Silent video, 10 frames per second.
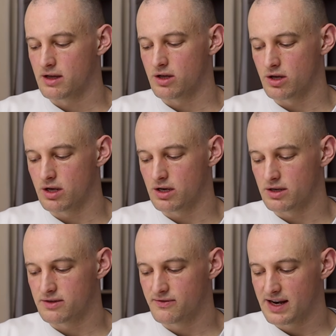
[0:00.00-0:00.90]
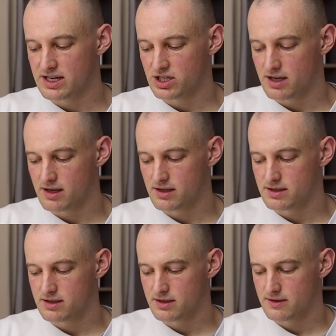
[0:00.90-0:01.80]
you can use
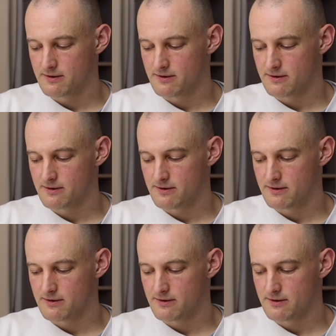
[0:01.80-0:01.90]
flashcards,